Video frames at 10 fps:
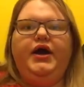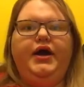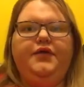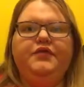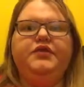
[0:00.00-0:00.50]

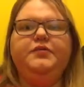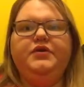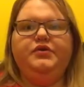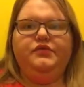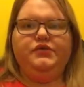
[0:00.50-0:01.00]
I have a little
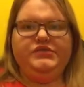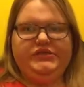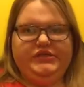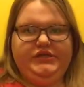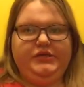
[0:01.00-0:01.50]
bit of
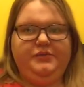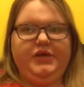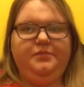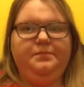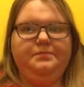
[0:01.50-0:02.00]
OCD in
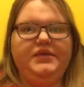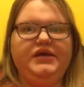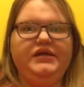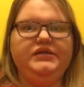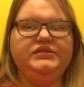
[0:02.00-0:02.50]
me.
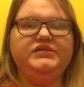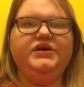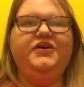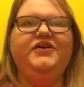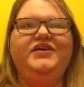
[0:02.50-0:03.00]
And
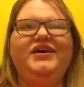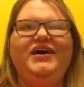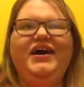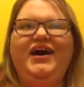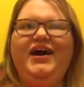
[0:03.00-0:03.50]
so
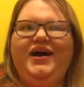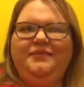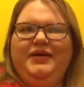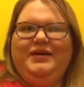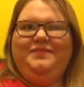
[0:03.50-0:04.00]

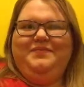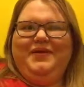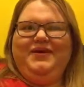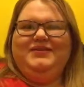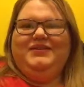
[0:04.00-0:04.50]
my
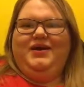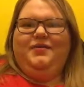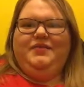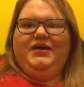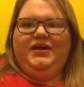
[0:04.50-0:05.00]
parents
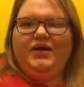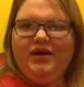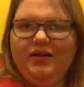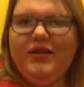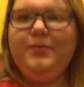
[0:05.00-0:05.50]
got me
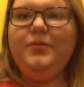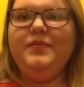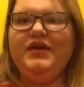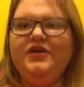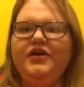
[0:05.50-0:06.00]
a label
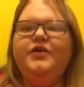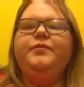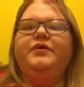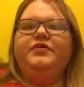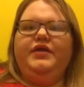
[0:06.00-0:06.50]
maker
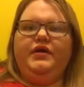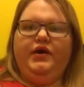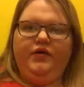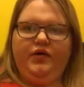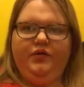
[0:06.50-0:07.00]
with
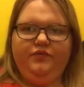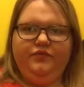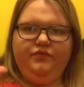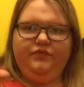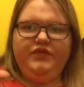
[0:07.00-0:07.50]
a
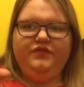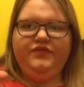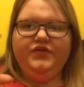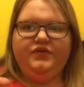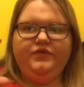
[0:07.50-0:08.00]

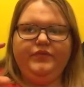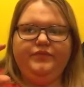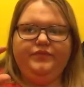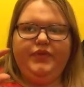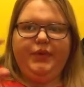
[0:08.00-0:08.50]
refill
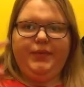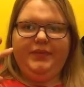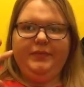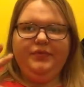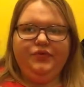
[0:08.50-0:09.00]

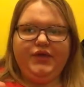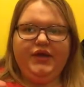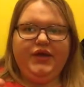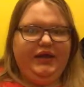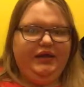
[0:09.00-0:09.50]
paper
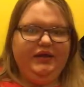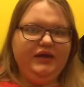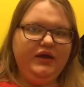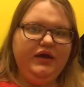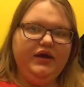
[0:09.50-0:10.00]
thing. And
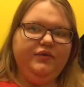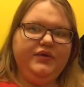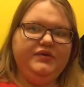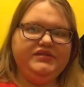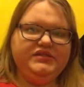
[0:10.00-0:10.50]

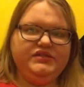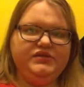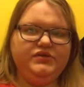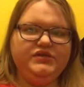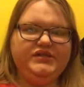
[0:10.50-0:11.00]
when I was at the
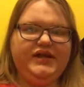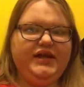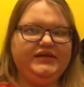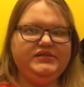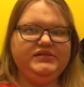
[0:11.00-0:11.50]
store today,
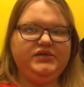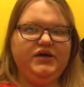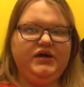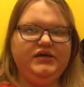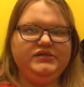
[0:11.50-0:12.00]
I
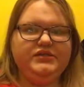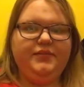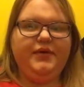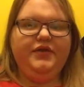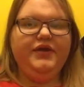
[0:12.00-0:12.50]
saw
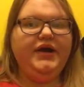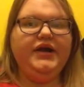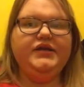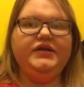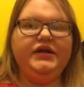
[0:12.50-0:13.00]
some other
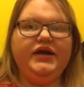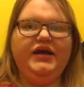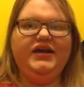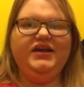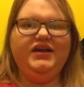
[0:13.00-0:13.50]
kind and I
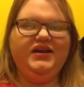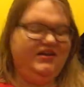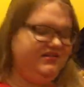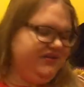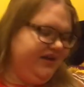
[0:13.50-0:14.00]
kind of got
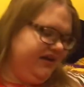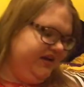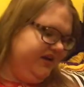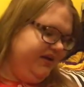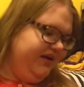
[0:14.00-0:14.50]
excited.